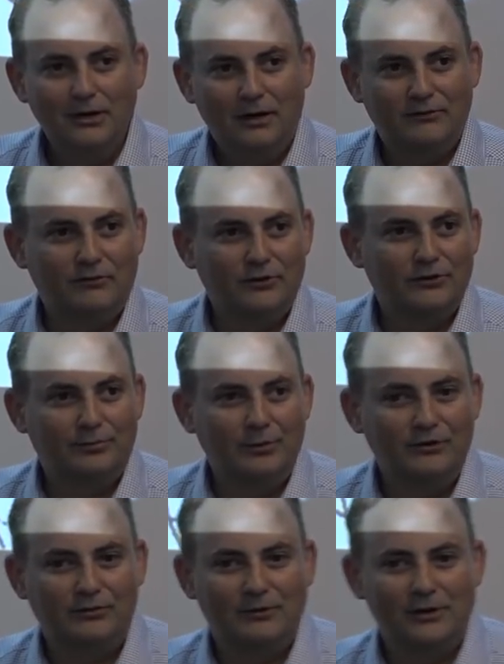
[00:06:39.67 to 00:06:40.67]
I've never
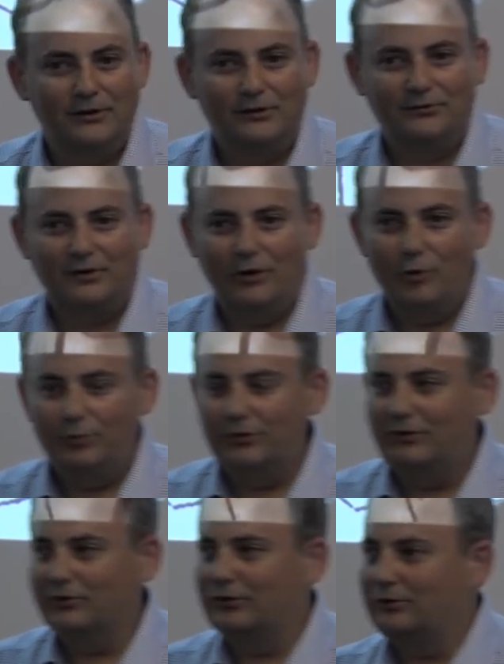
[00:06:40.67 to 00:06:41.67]
experienced something like this, and I hope you
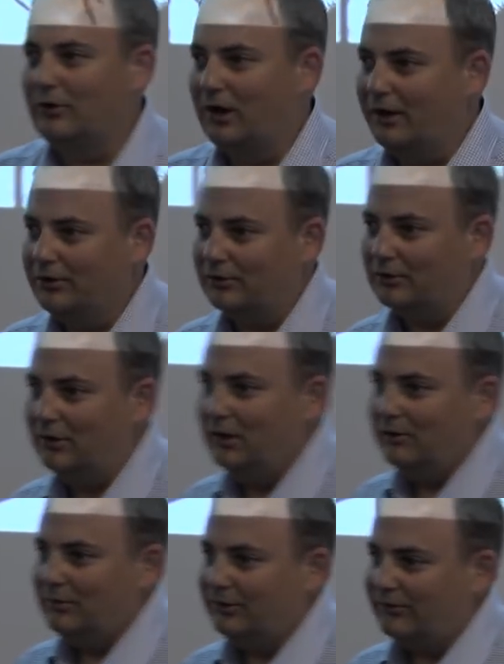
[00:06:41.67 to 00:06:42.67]
never do either,
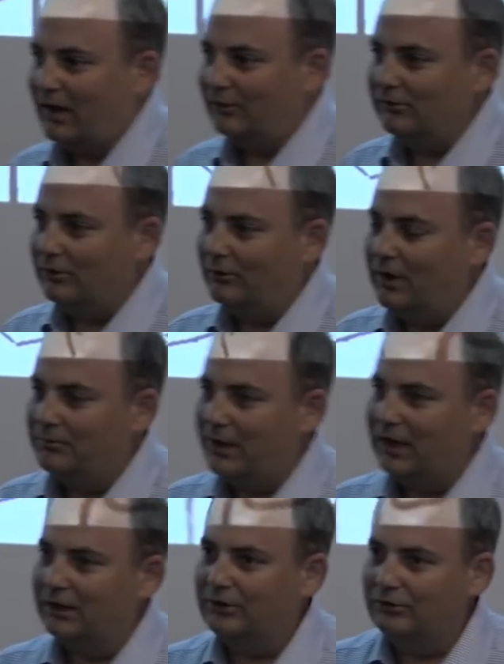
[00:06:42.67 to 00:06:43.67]
but it's actually quite
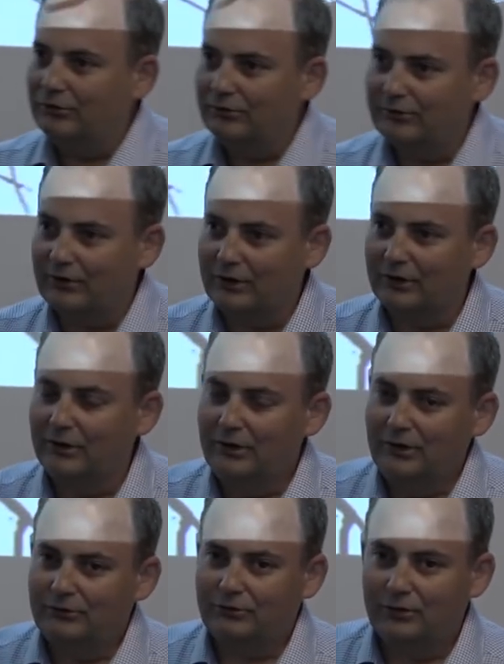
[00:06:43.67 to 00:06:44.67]
panic inducing
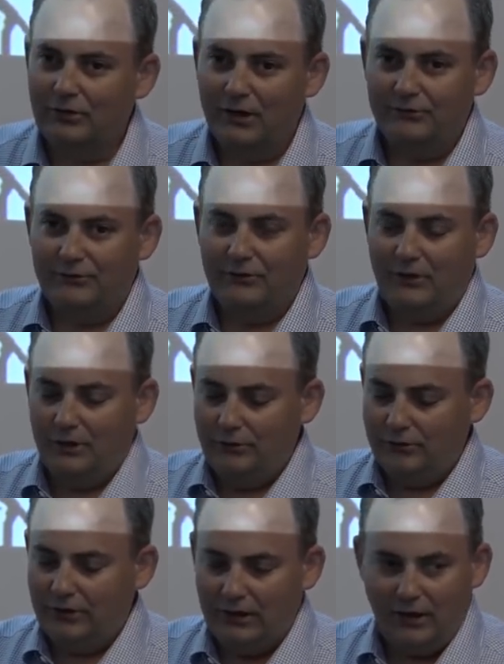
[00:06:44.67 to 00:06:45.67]
to realize that
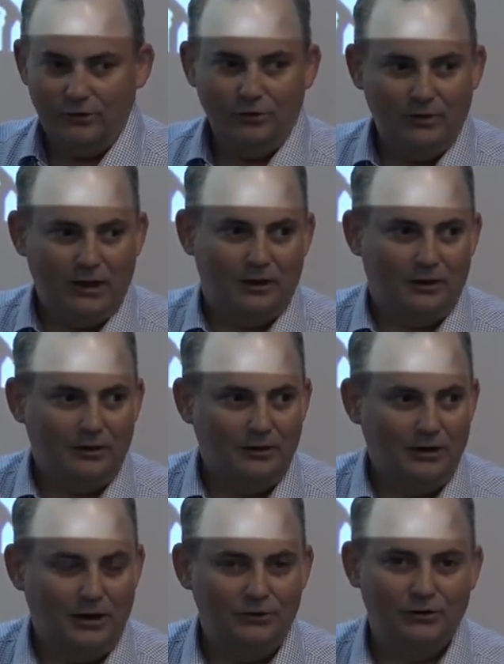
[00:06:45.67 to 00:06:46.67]
you can get no air,
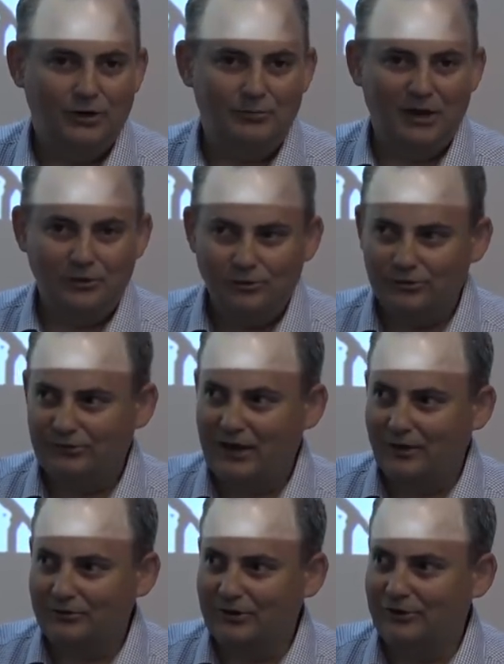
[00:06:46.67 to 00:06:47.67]
and you can make no
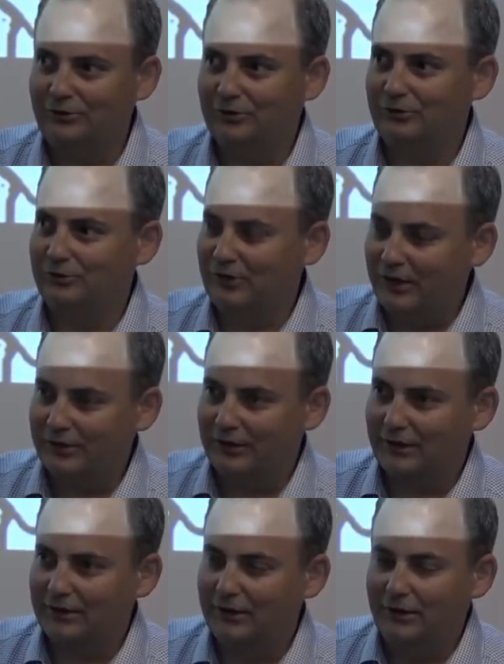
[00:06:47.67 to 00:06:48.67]
sound, and you can do
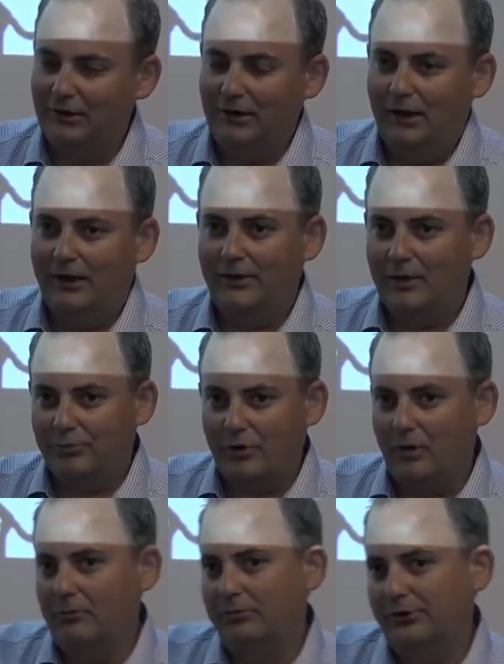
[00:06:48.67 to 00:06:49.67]
nothing, and that
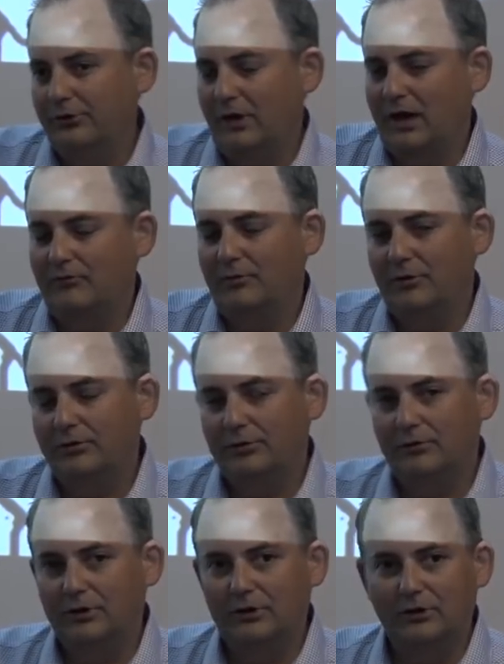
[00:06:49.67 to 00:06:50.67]
probably you have about
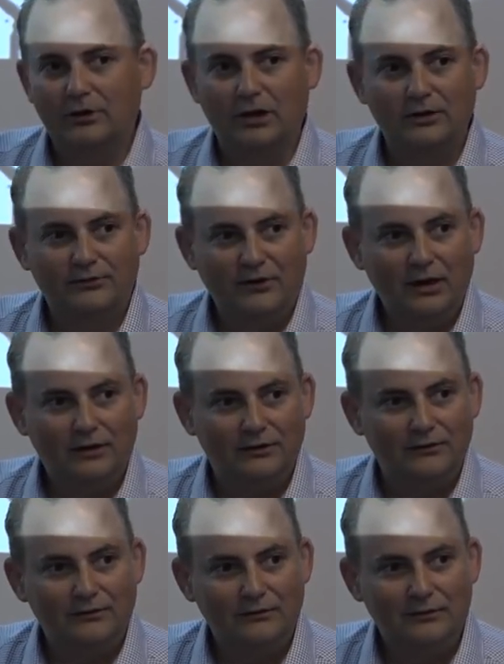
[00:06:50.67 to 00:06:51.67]
30 to 90
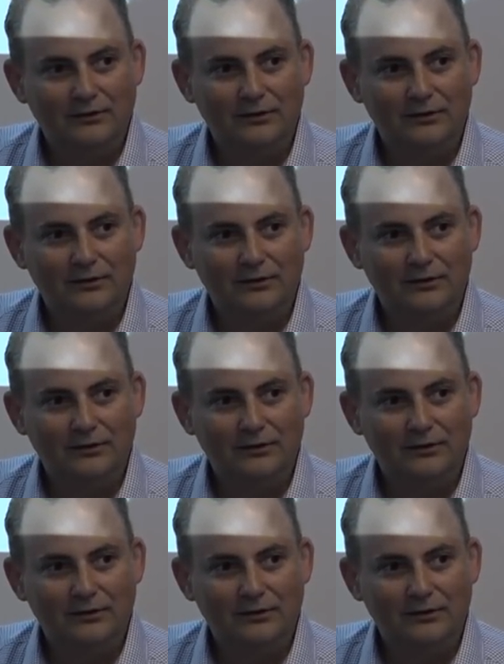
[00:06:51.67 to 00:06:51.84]
seconds.